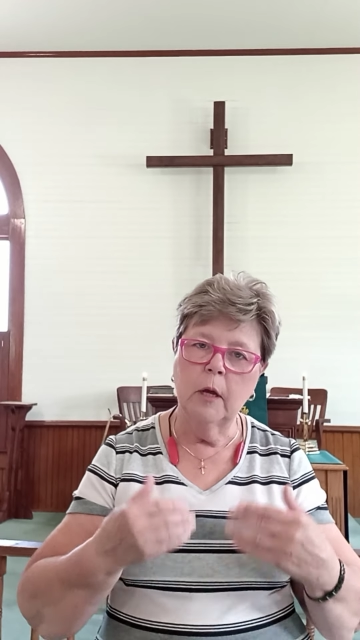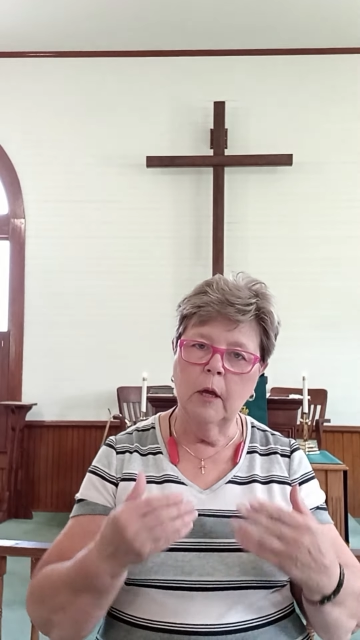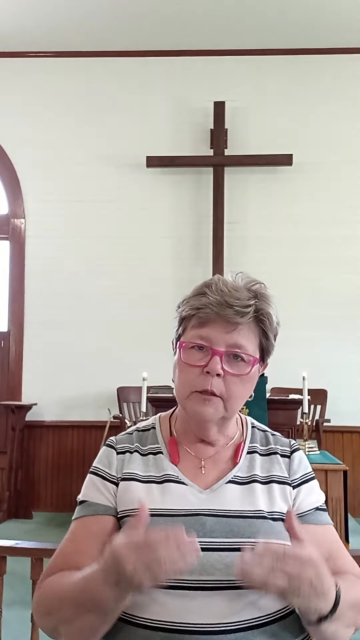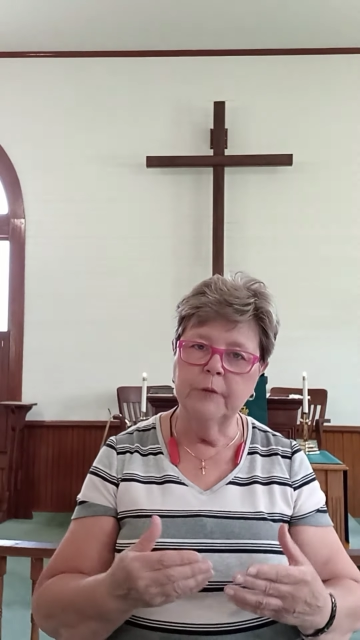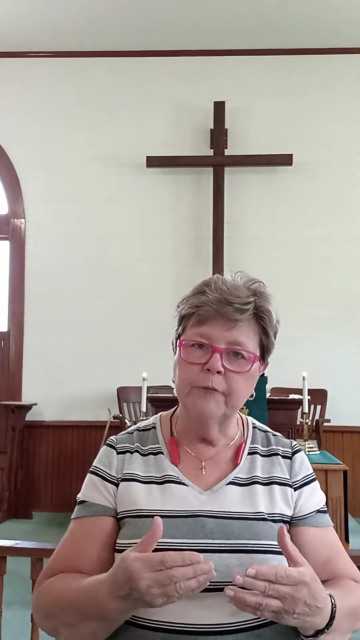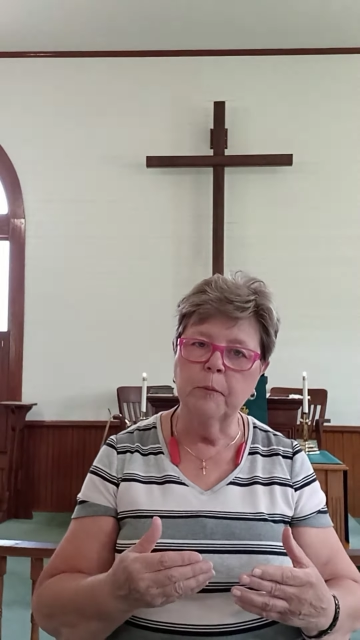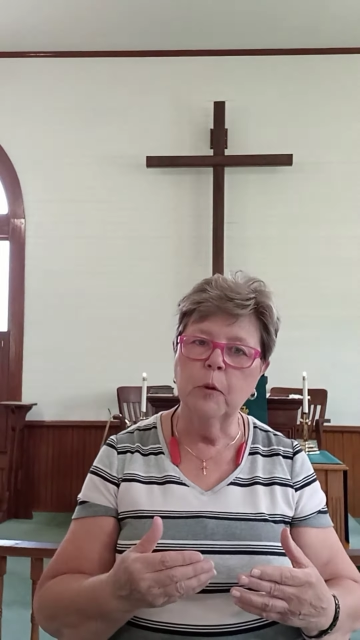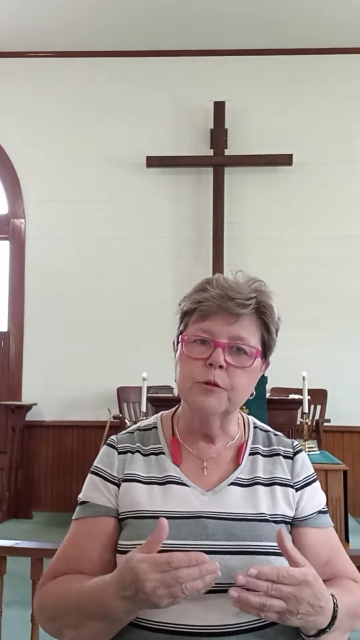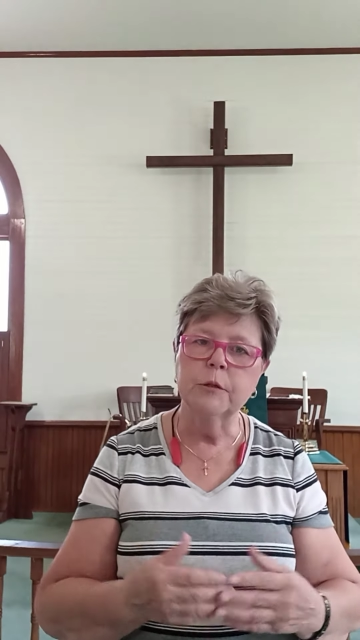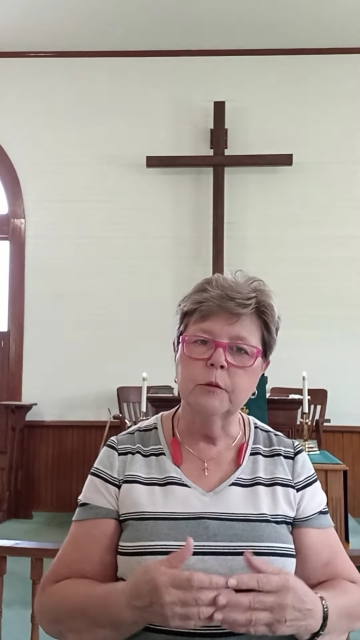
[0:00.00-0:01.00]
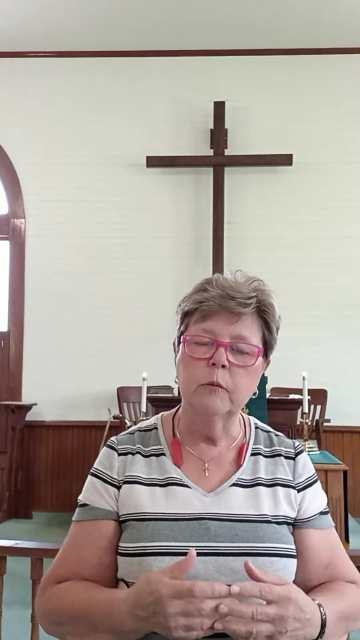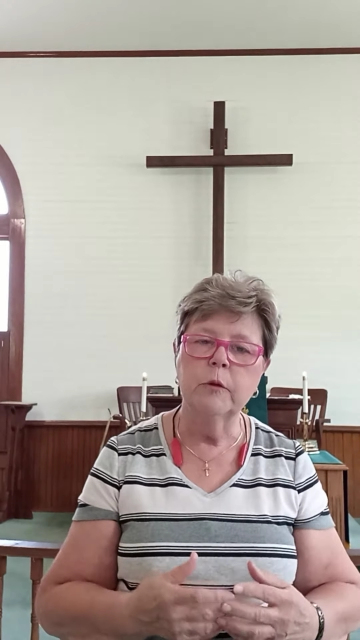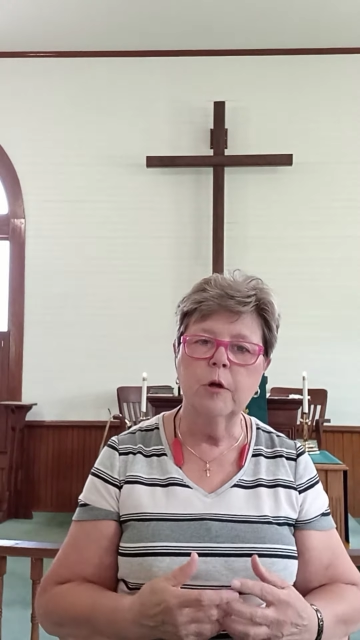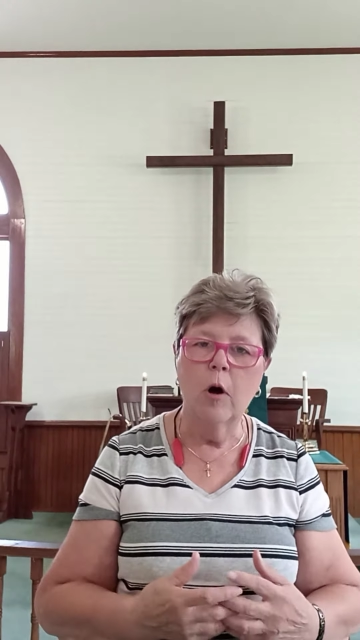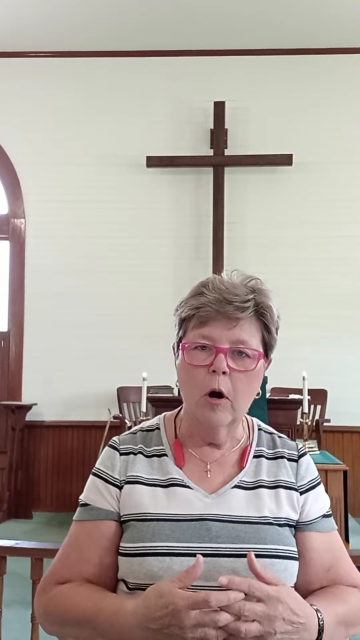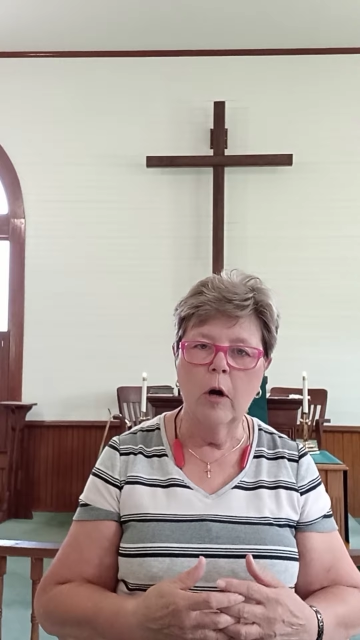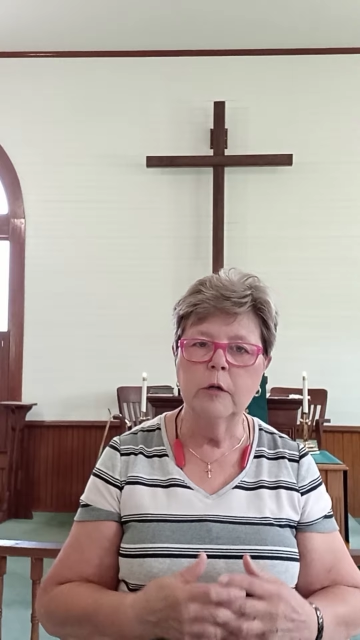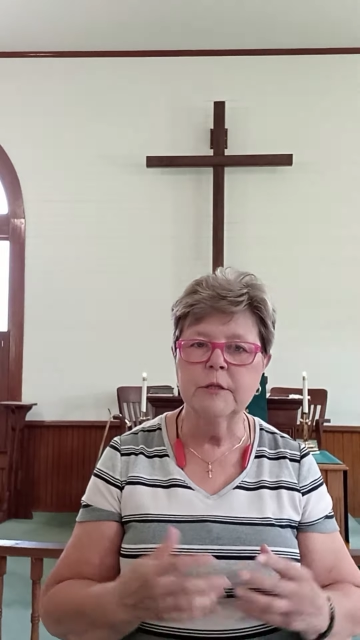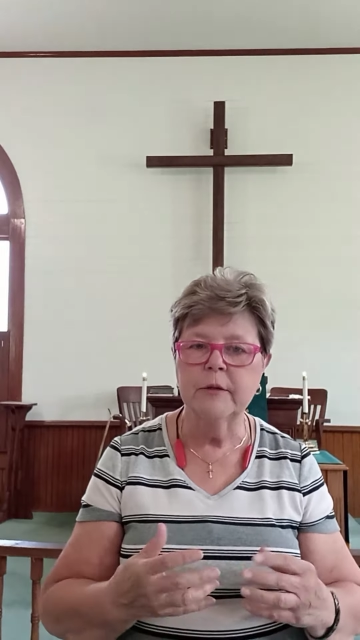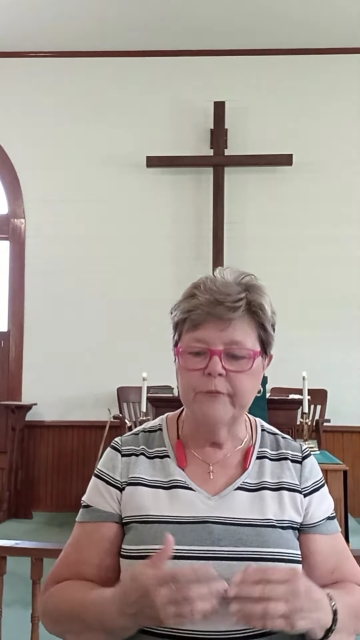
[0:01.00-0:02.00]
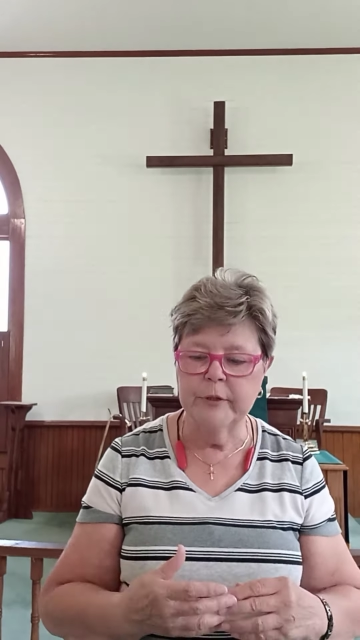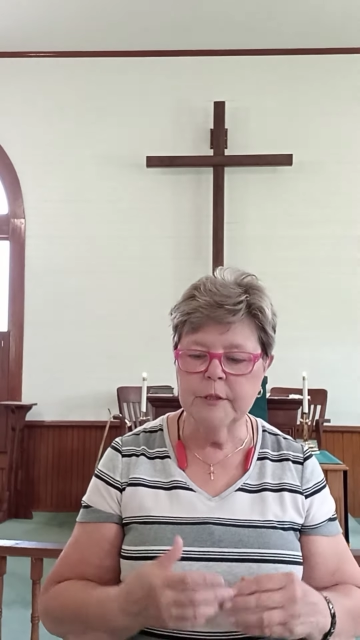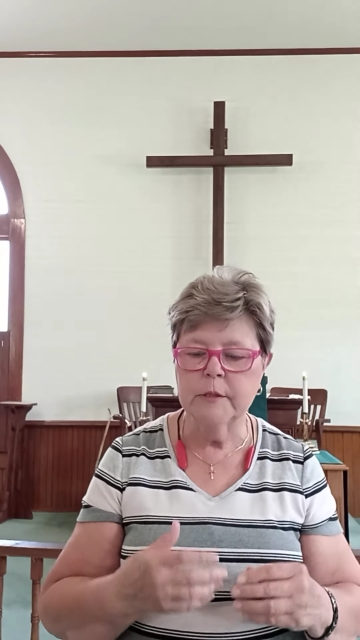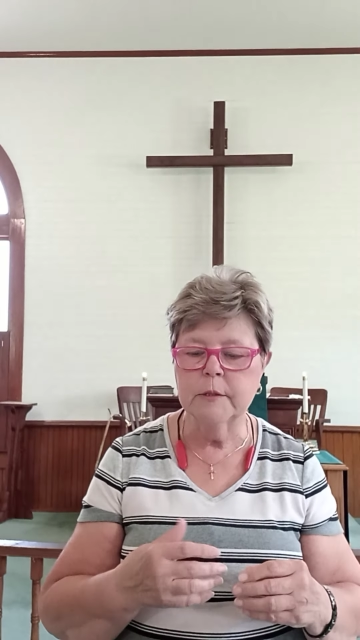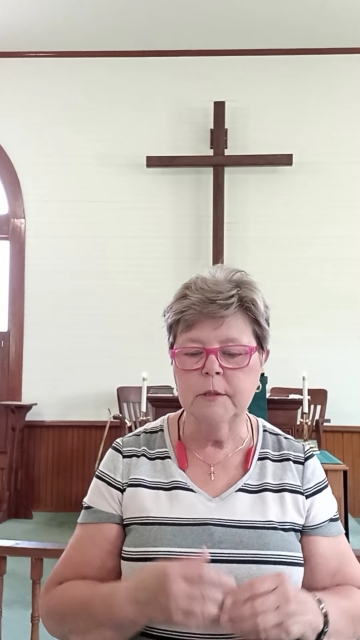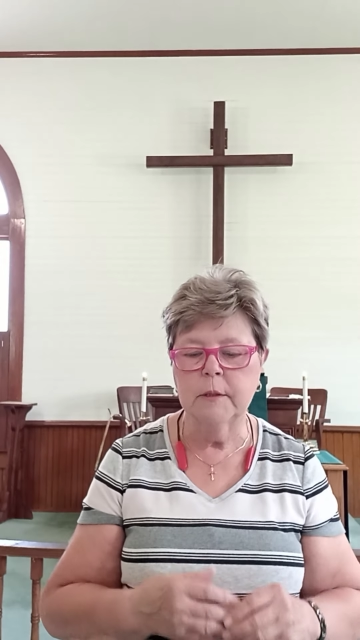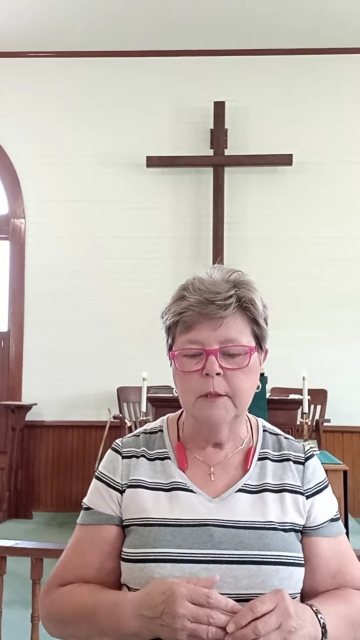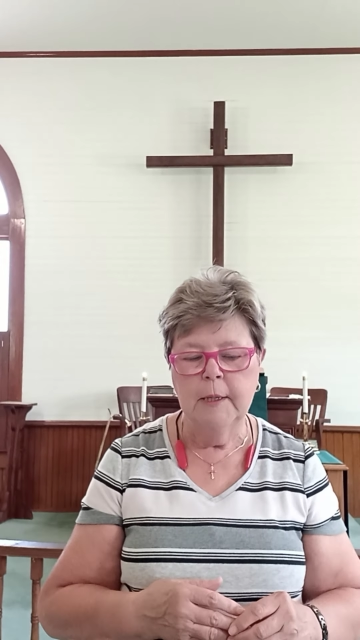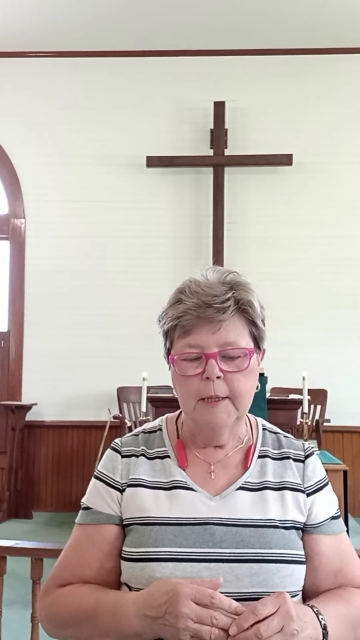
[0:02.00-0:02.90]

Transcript: a different person with cards and visits and,